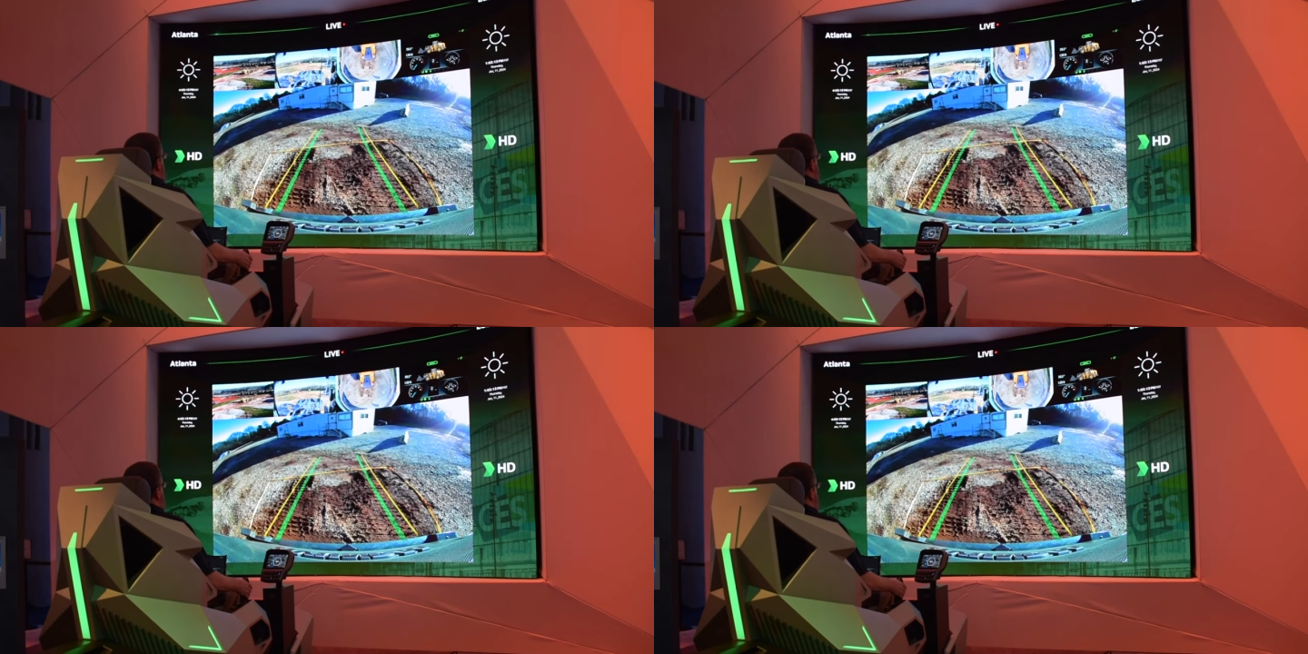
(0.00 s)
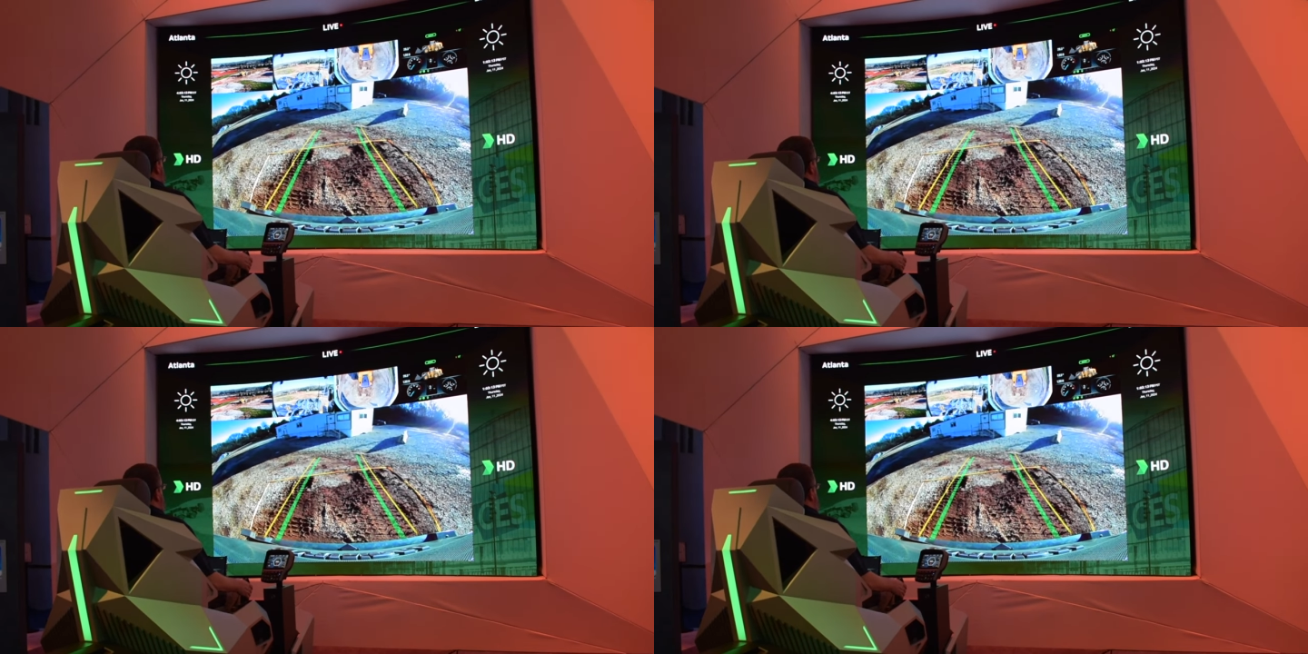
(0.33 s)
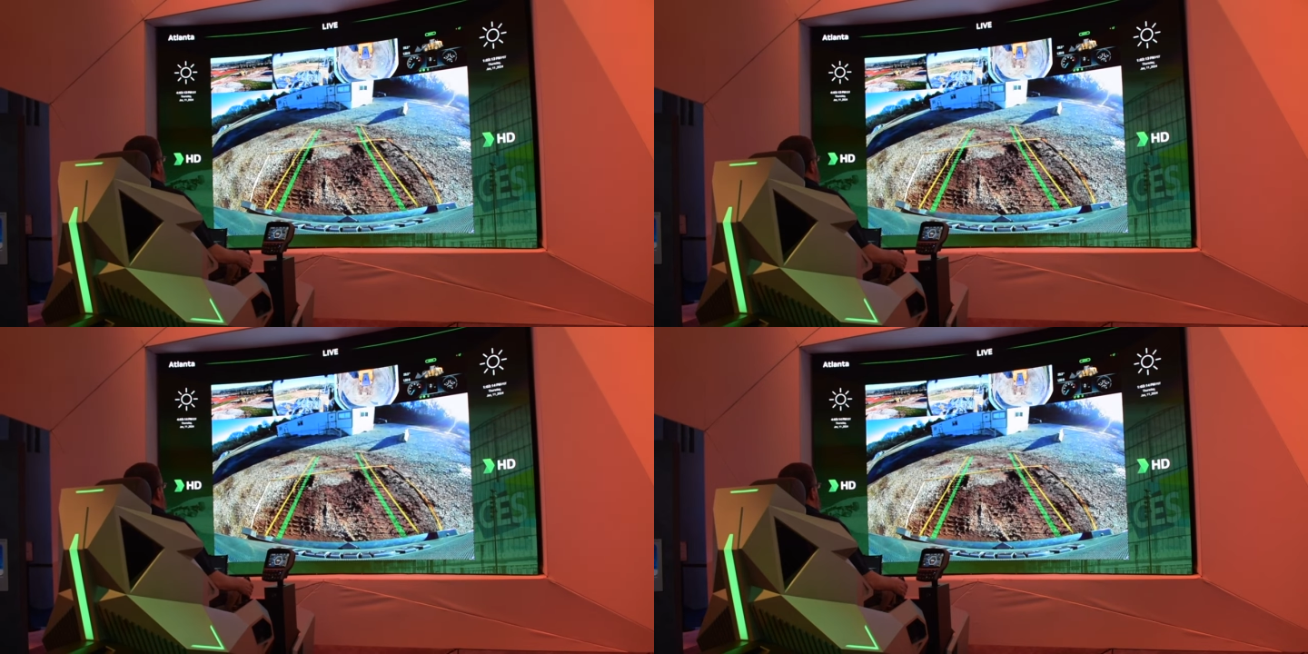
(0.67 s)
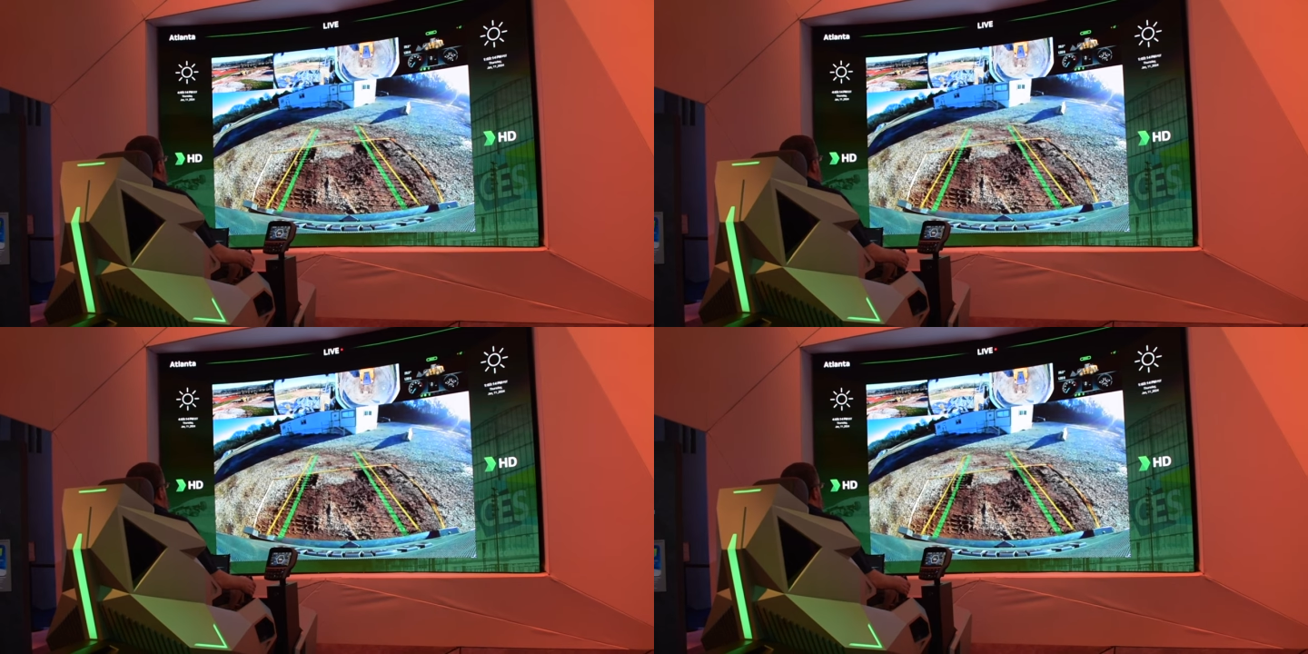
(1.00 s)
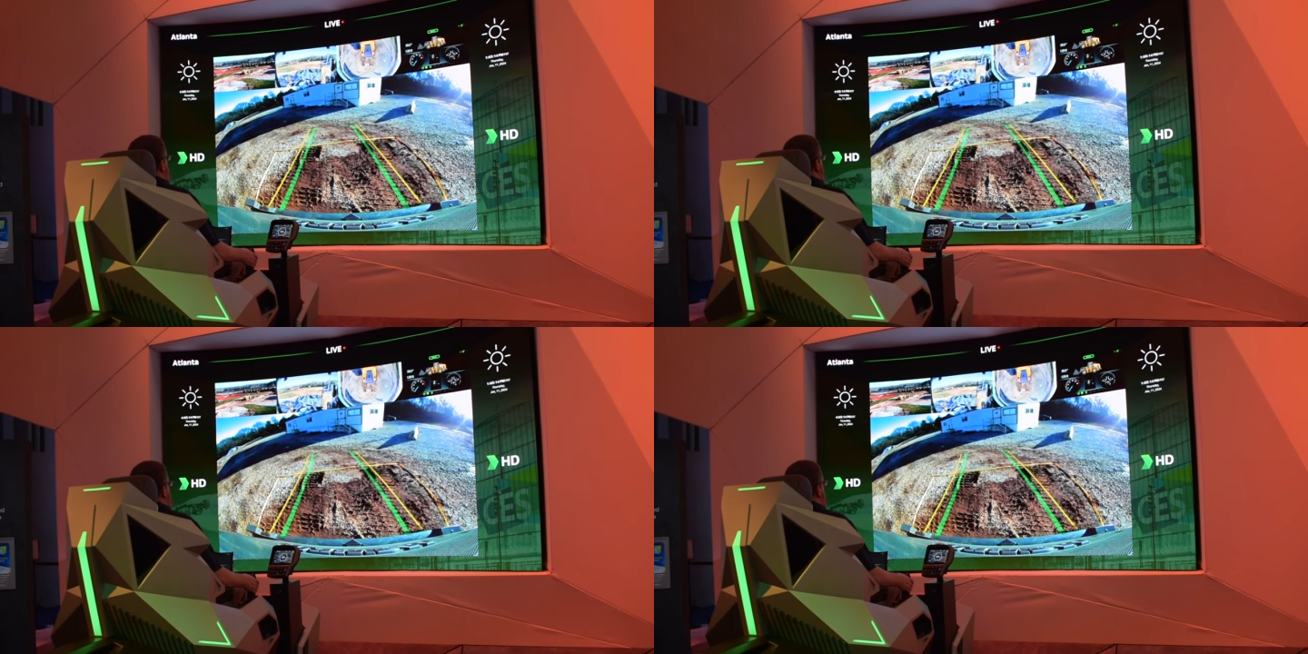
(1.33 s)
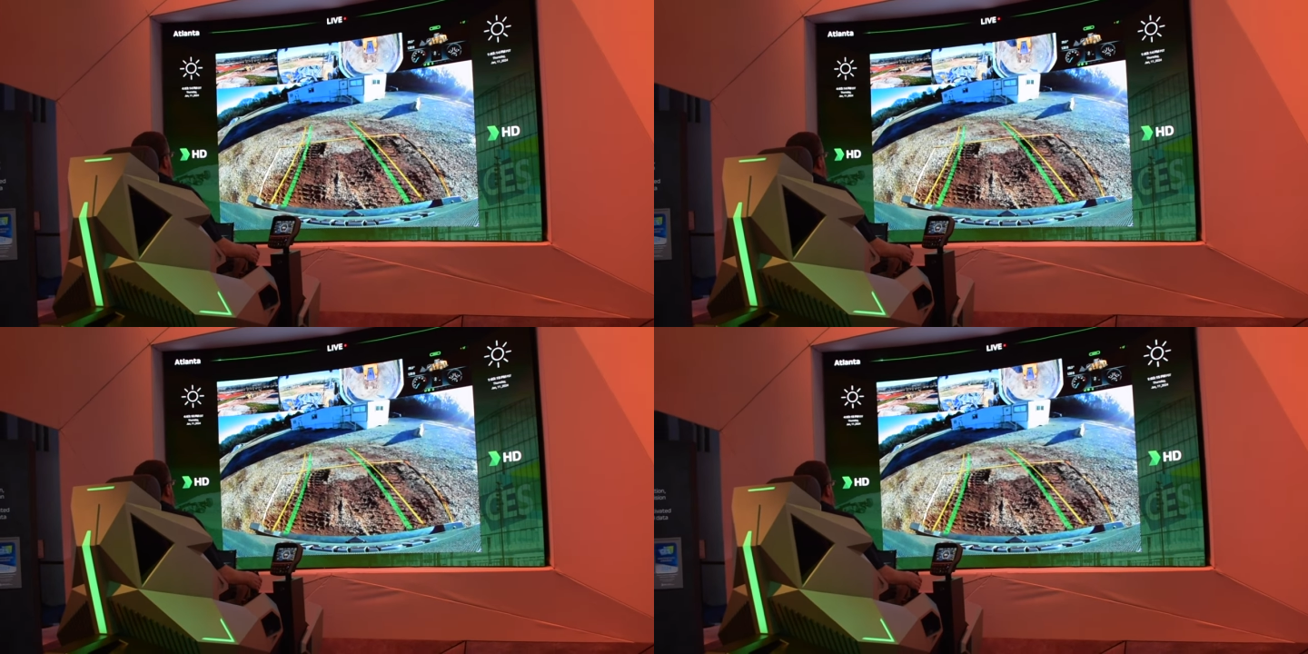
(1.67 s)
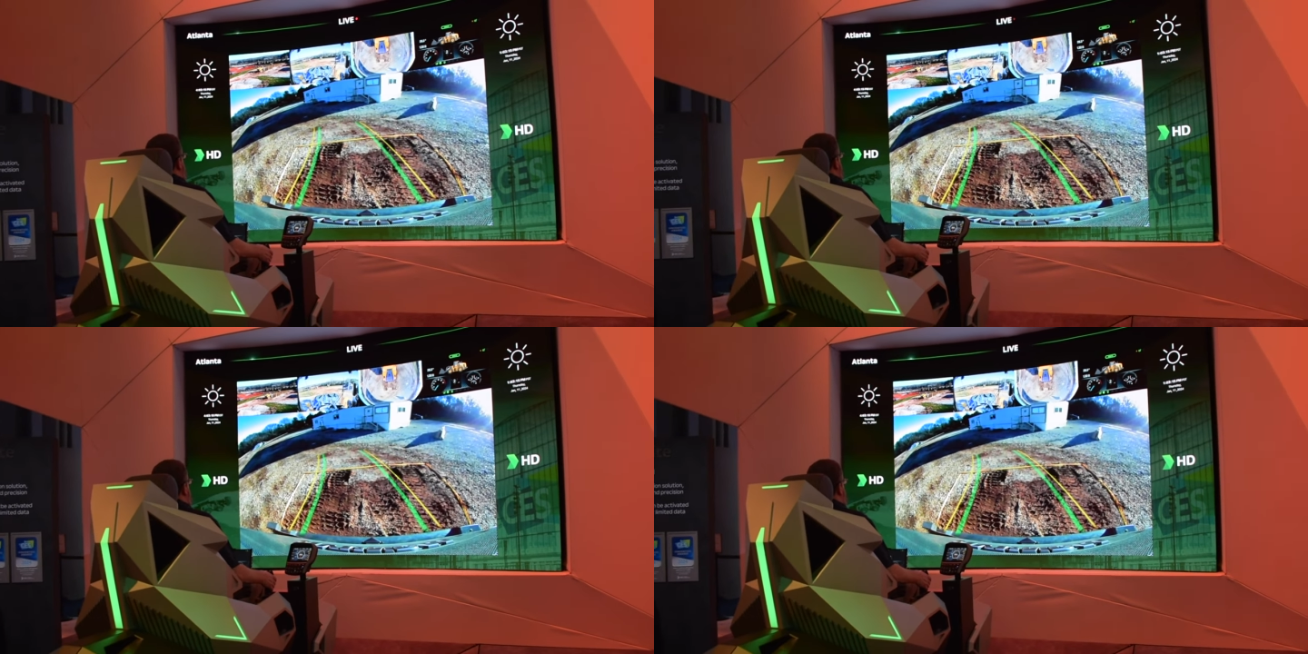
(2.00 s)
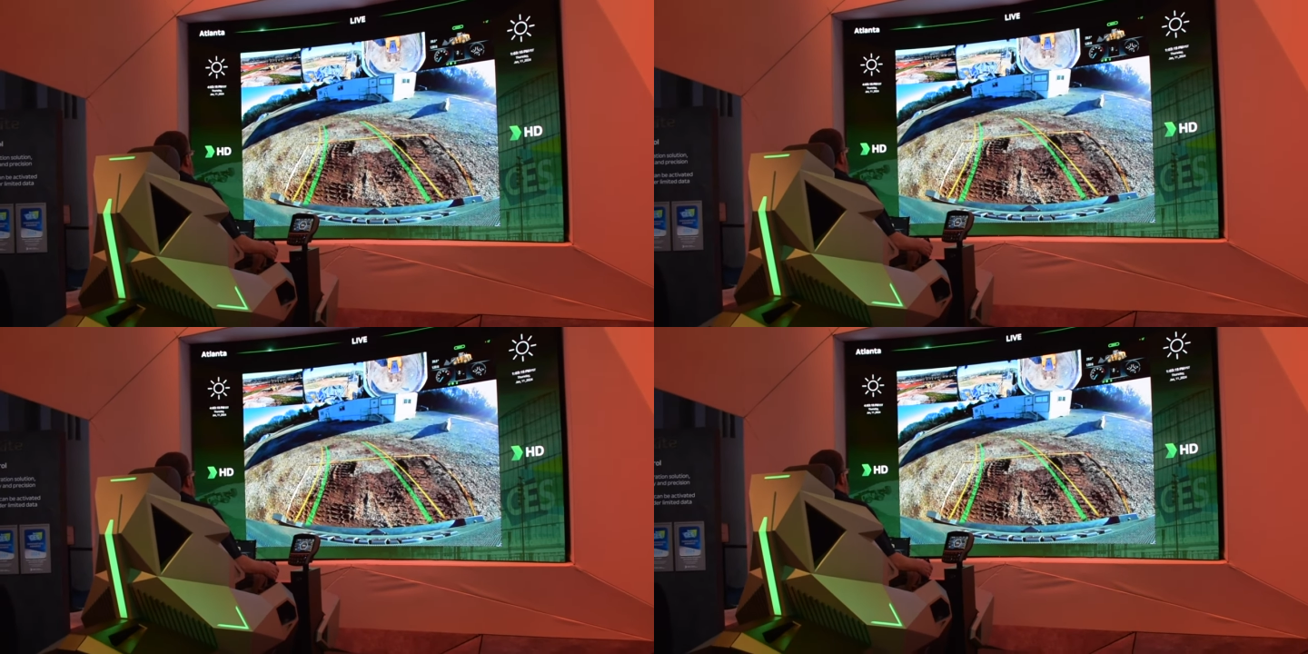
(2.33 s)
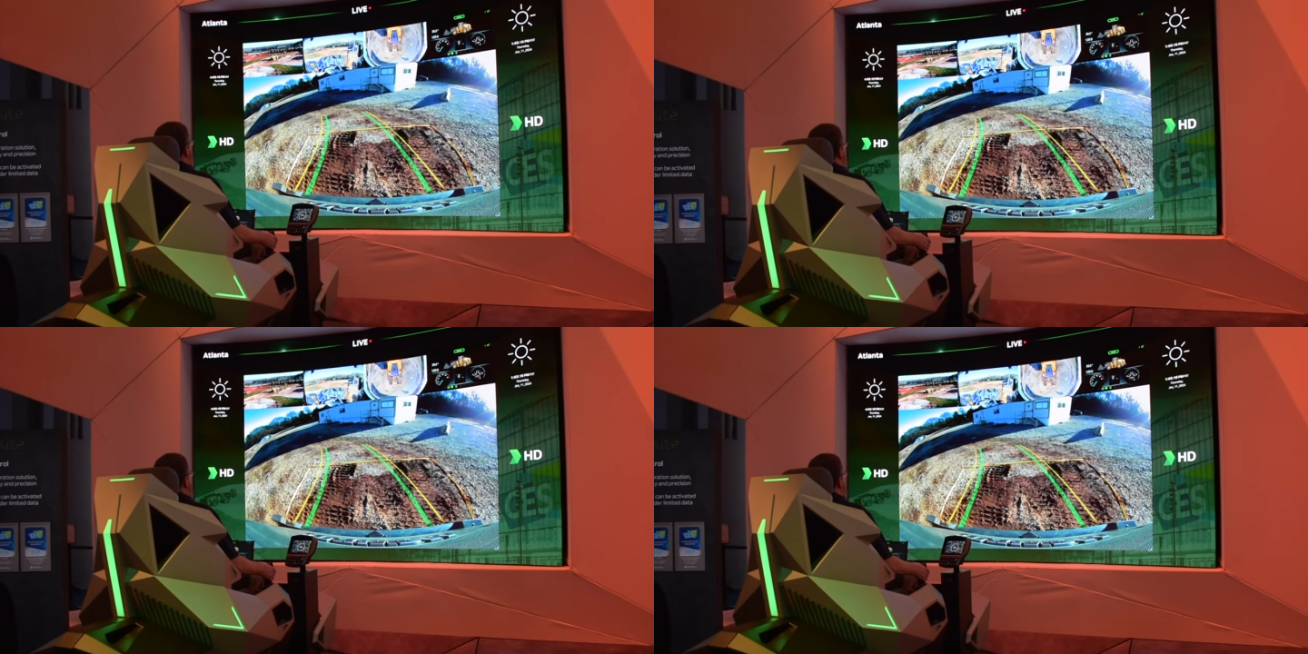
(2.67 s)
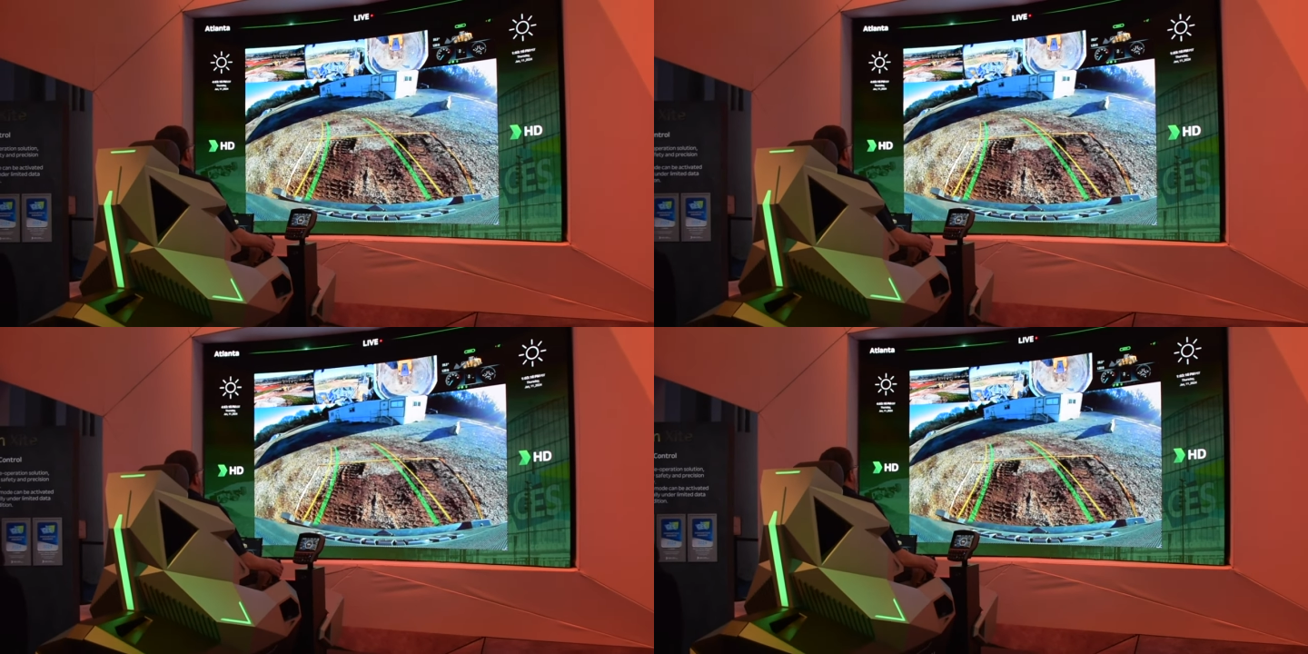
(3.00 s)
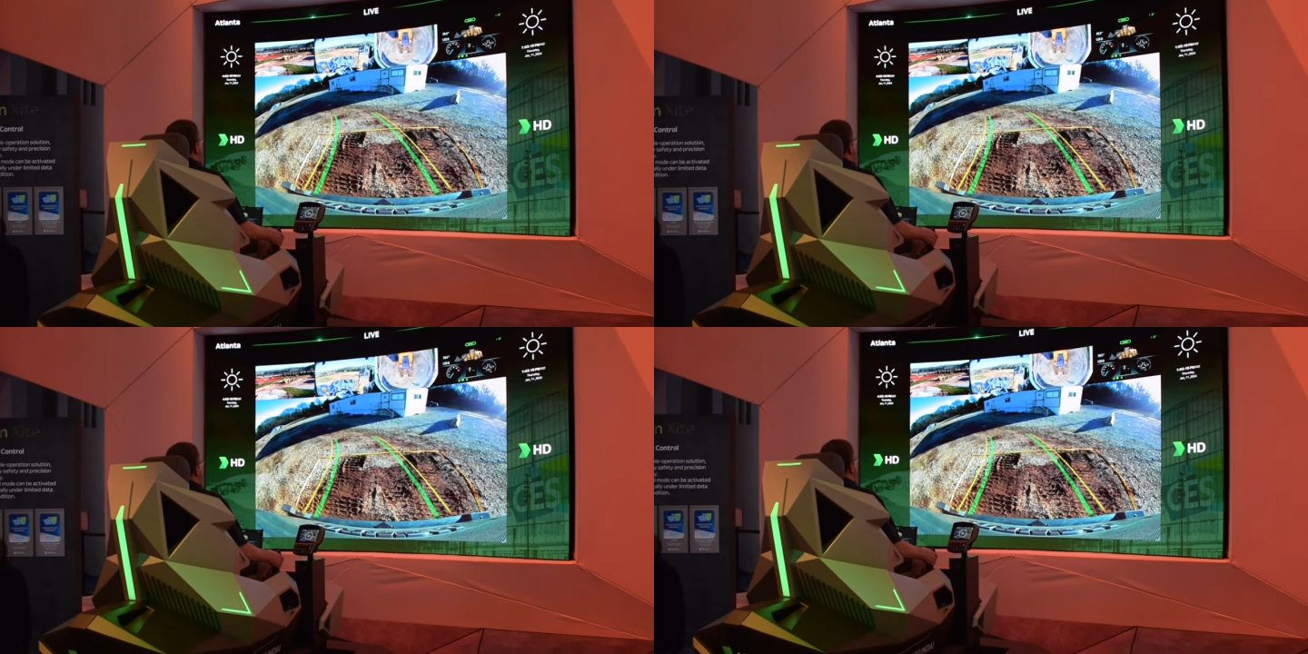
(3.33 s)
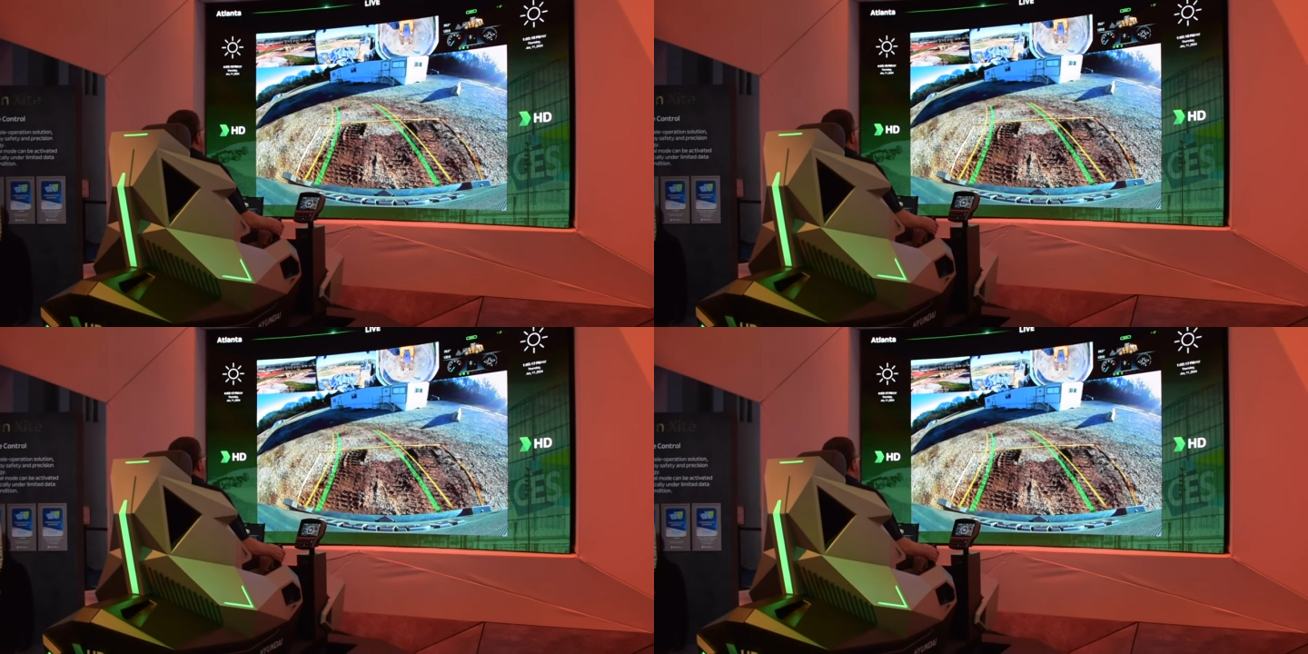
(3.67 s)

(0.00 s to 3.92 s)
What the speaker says: No face is visible, so there are no lips to read.